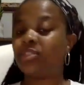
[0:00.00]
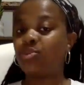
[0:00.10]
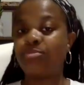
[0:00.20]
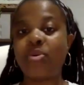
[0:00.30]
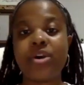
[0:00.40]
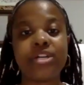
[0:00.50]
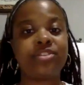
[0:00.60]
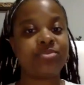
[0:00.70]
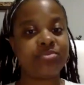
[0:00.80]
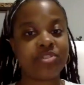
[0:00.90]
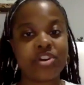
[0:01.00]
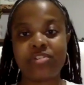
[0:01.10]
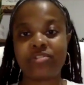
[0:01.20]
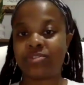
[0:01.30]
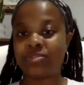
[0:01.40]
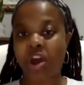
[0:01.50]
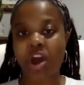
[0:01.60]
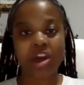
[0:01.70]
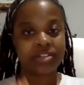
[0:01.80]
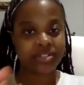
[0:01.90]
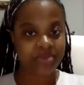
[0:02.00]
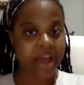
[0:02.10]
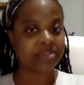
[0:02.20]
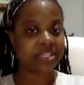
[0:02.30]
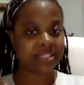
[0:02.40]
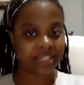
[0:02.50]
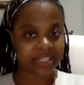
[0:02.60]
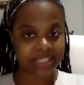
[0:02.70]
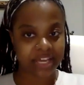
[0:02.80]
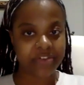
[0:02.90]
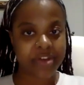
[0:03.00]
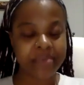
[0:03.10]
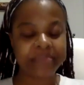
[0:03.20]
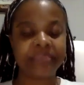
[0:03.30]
boys, 2 girls, 2 cars, 2 houses, etc.,